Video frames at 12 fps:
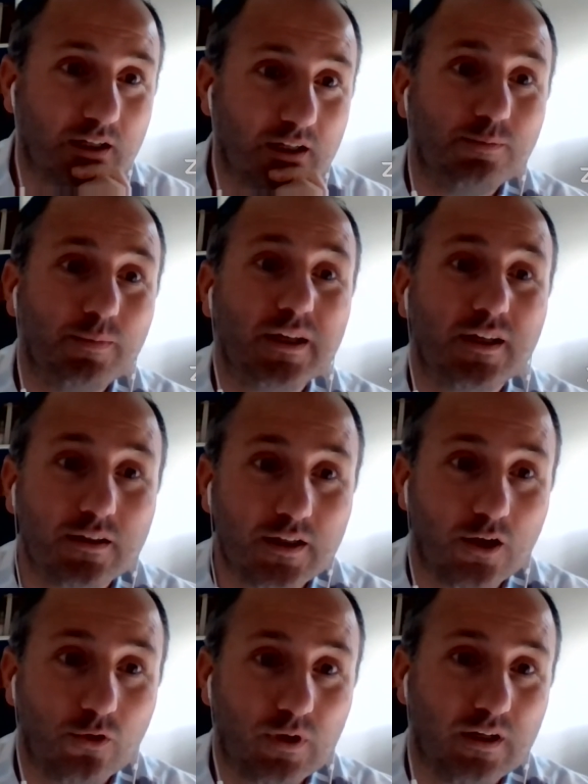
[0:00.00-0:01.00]
He is making
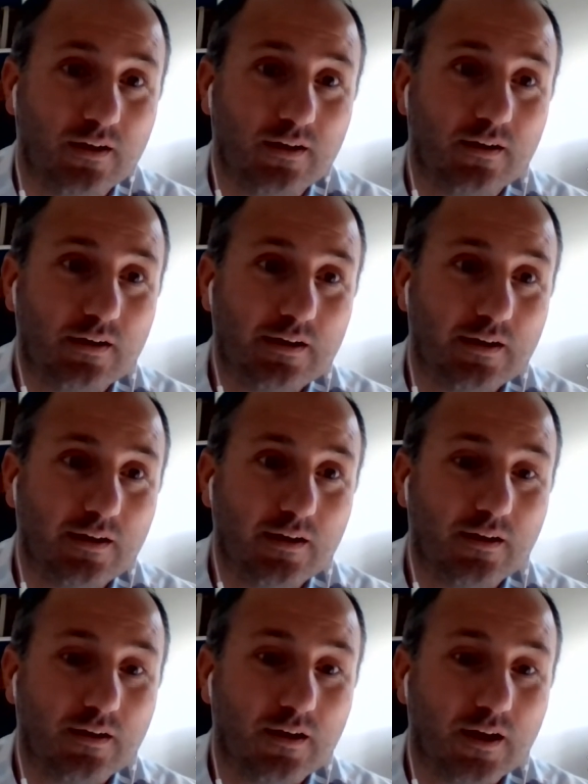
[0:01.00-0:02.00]
ta'wil.
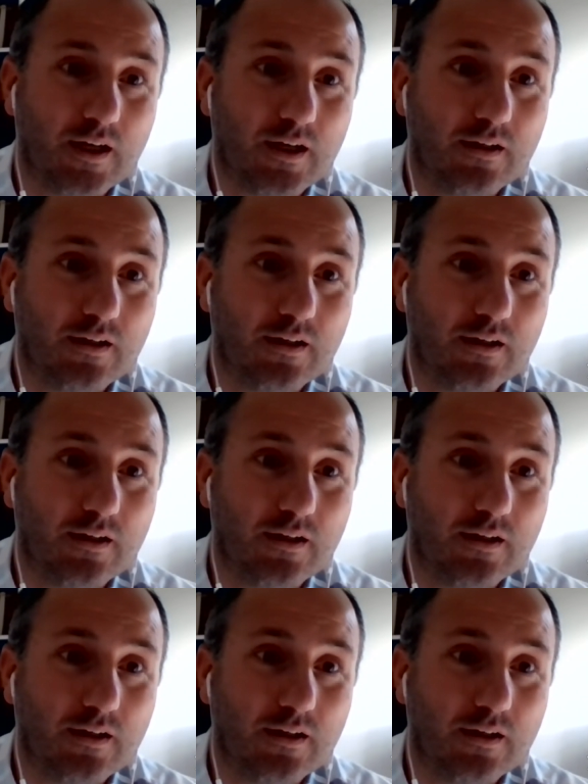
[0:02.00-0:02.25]
Mm-hmm.